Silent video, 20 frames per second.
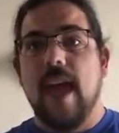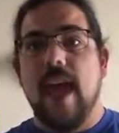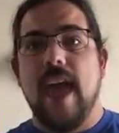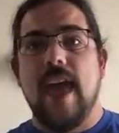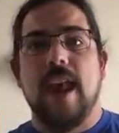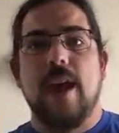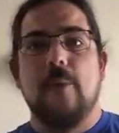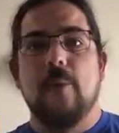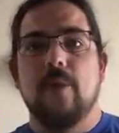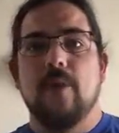
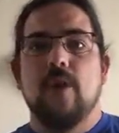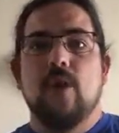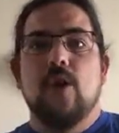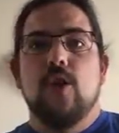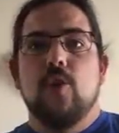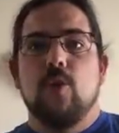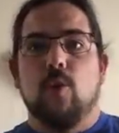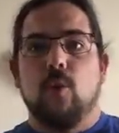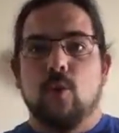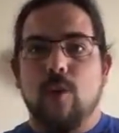and I would
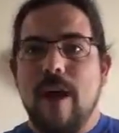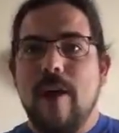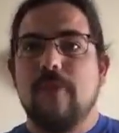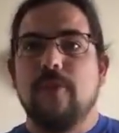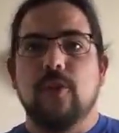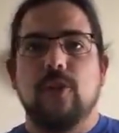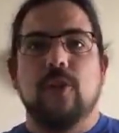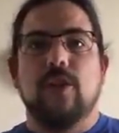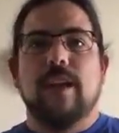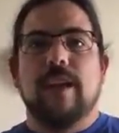
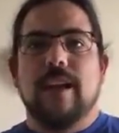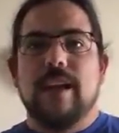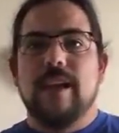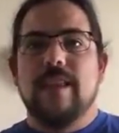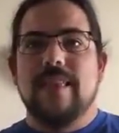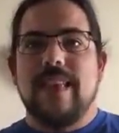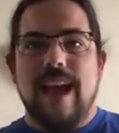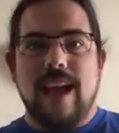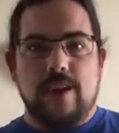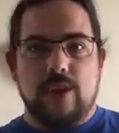revel
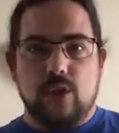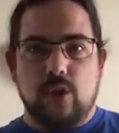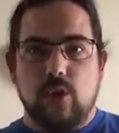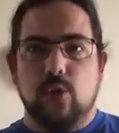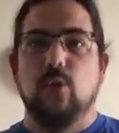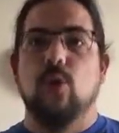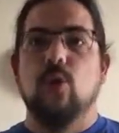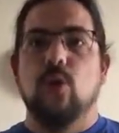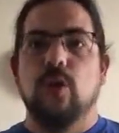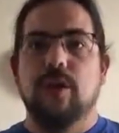in that
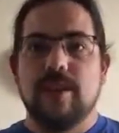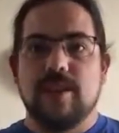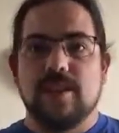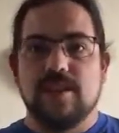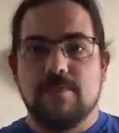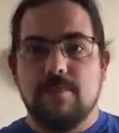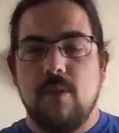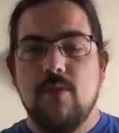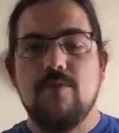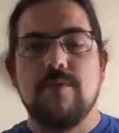
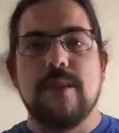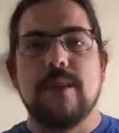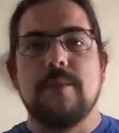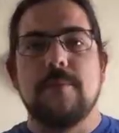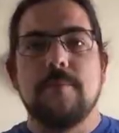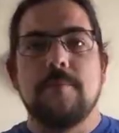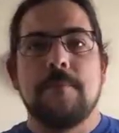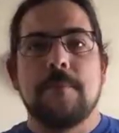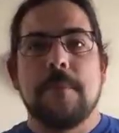glorious moment.